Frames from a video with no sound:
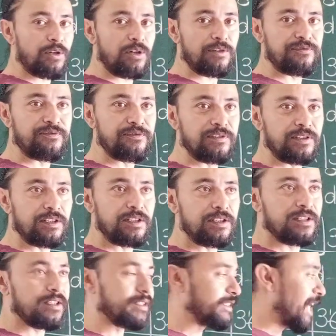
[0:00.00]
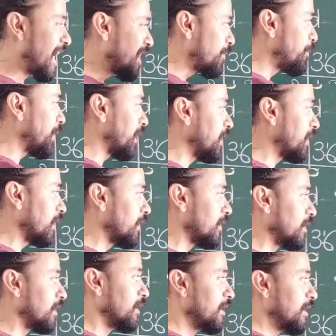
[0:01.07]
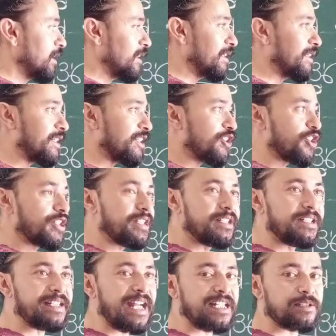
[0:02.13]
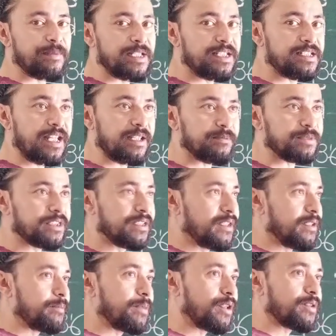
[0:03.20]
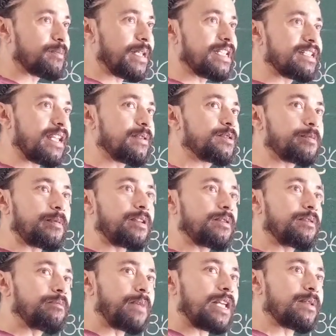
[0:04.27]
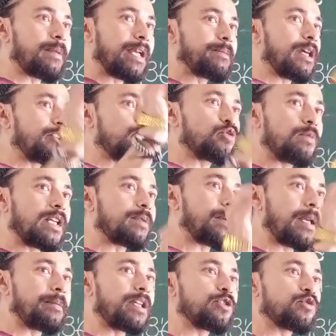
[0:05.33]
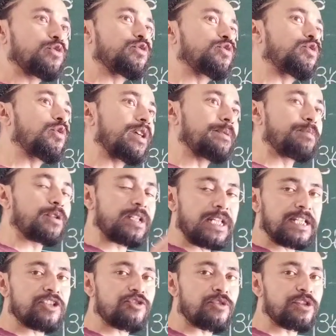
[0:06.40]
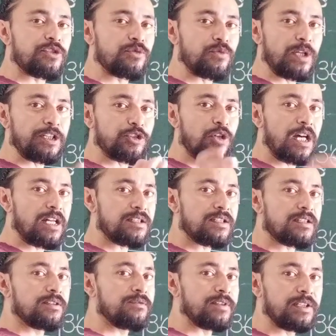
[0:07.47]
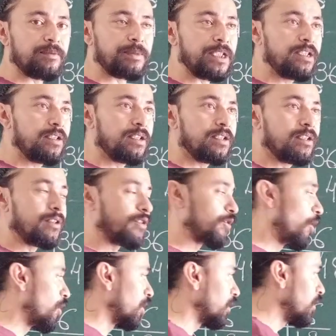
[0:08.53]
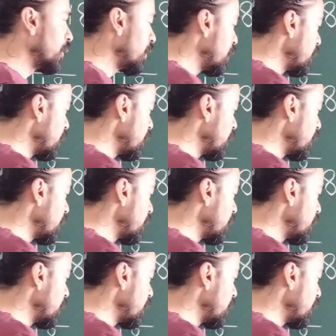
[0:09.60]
of that particular digit that many times. Because many times you multiply by 2, you go and put an extra 2 and your answer will be wrong.